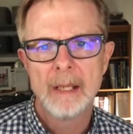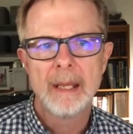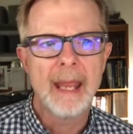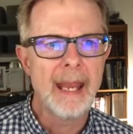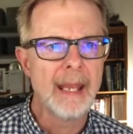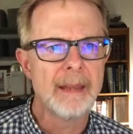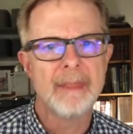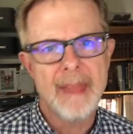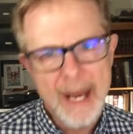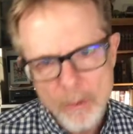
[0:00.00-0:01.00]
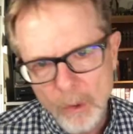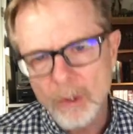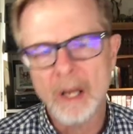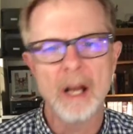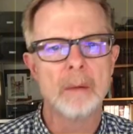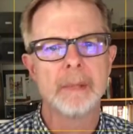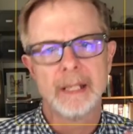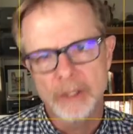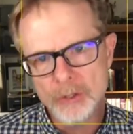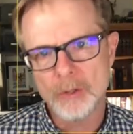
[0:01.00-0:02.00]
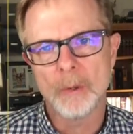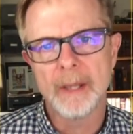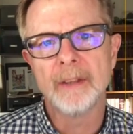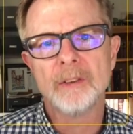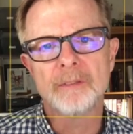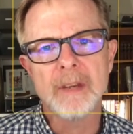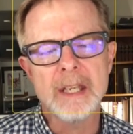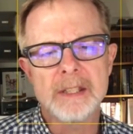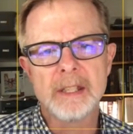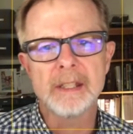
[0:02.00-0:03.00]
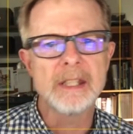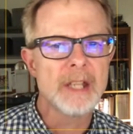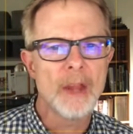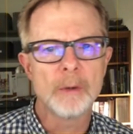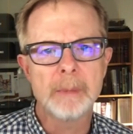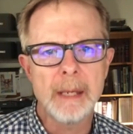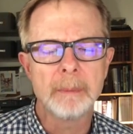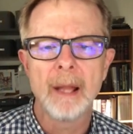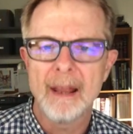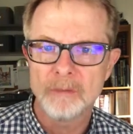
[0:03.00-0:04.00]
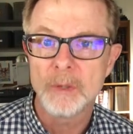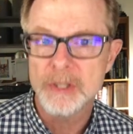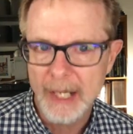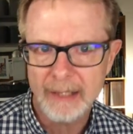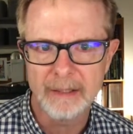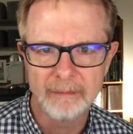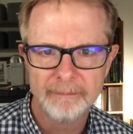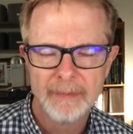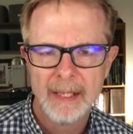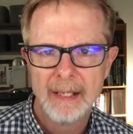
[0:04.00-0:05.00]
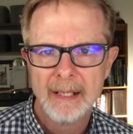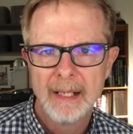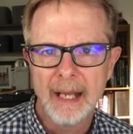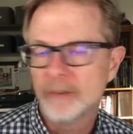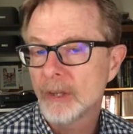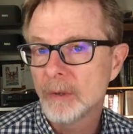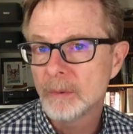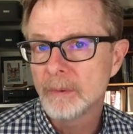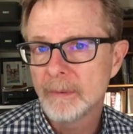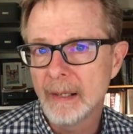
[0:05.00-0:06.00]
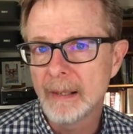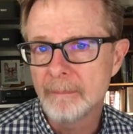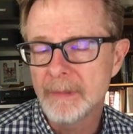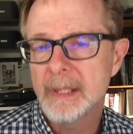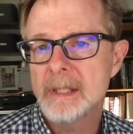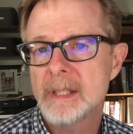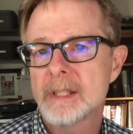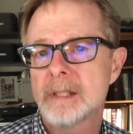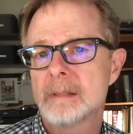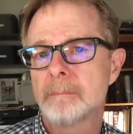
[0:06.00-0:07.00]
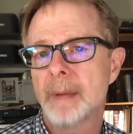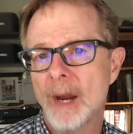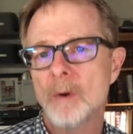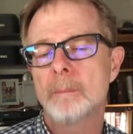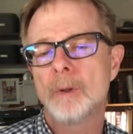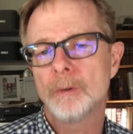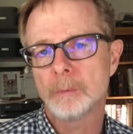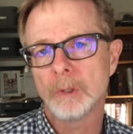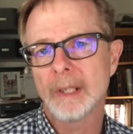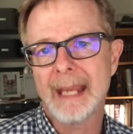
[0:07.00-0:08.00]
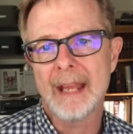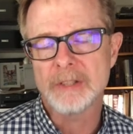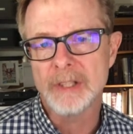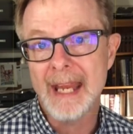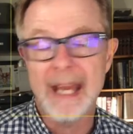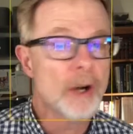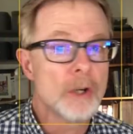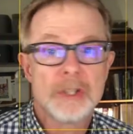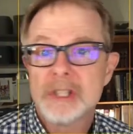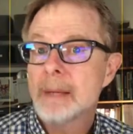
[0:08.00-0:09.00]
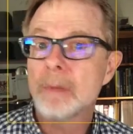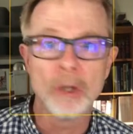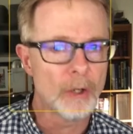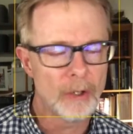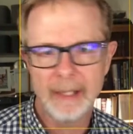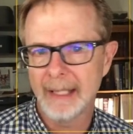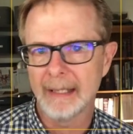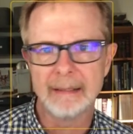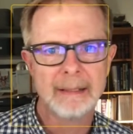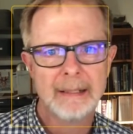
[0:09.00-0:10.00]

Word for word: And they will come and enjoy this feast that these other people have rejected. And so um, these parables we'll look at today are similar in,